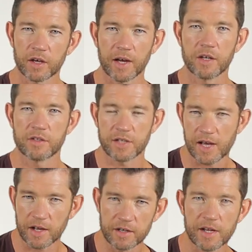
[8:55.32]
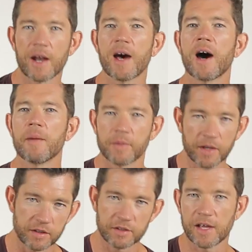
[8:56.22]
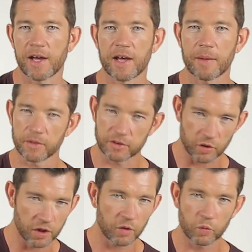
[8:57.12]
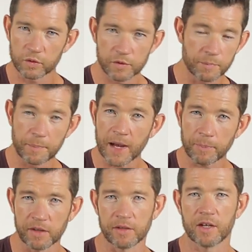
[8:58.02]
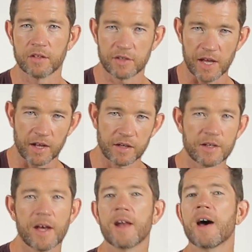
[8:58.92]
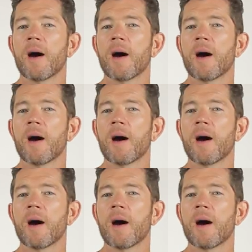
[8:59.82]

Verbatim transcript: Okay, down, down, up, and down, up. And there's a little backbeat in there. Down, down,